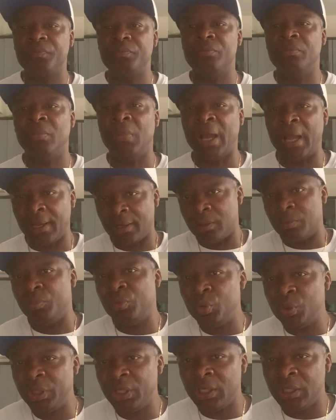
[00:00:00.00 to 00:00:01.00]
My
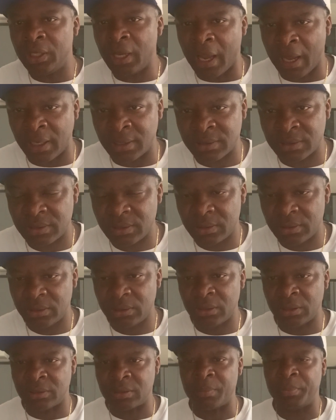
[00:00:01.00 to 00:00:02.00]
community as
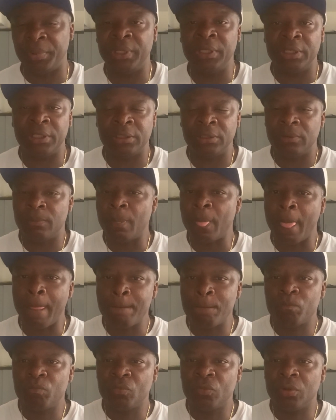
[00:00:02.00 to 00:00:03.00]
a Sabian,
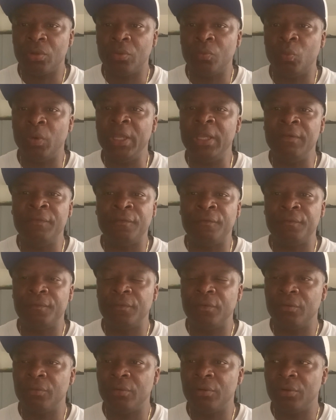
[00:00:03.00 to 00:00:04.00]
we've
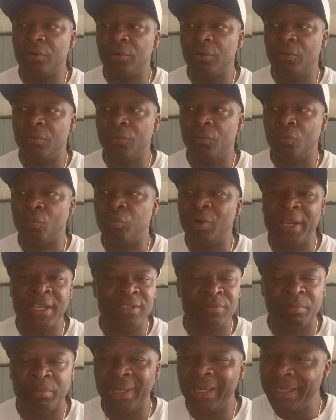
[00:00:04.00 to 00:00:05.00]

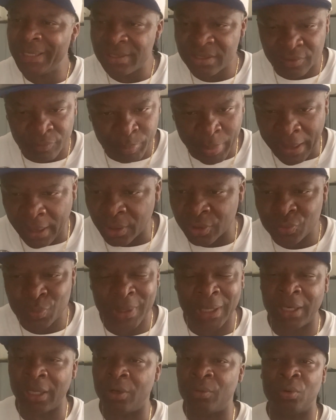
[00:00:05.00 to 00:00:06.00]
raised millions of pounds. We
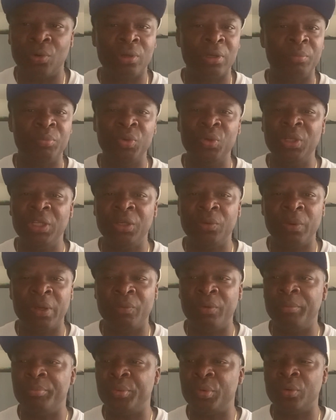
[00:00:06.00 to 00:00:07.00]
had our own community where
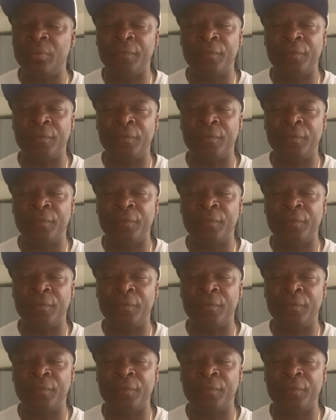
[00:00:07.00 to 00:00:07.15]
we bought